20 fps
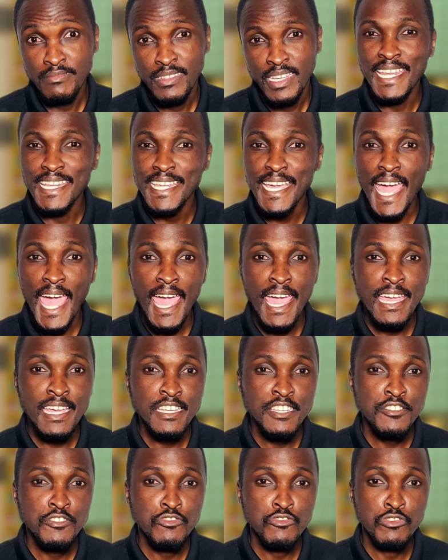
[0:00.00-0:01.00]
in
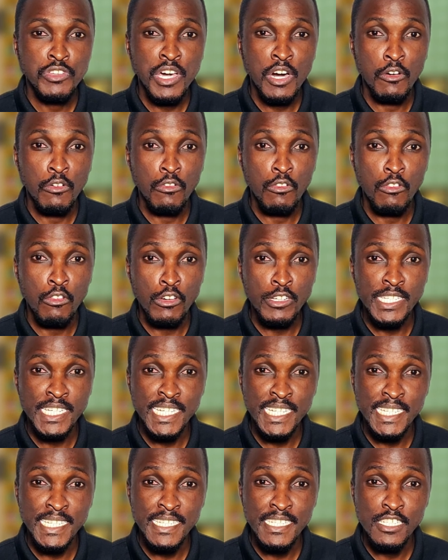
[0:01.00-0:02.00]
case you
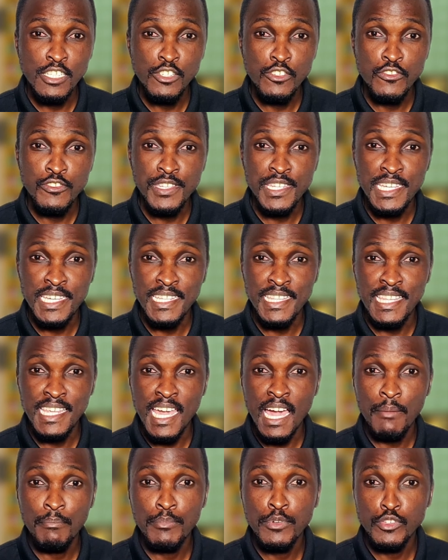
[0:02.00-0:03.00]
downloaded using
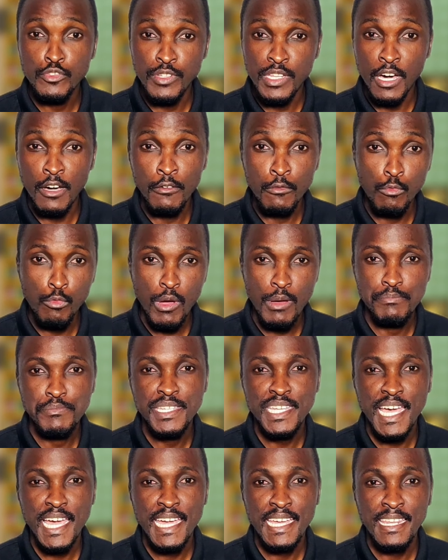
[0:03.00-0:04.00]
the up-to-down
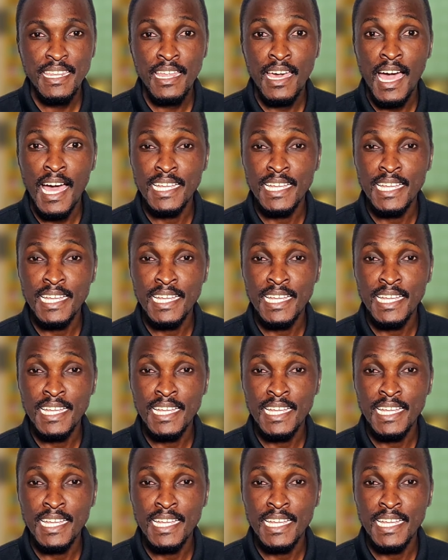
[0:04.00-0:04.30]
website,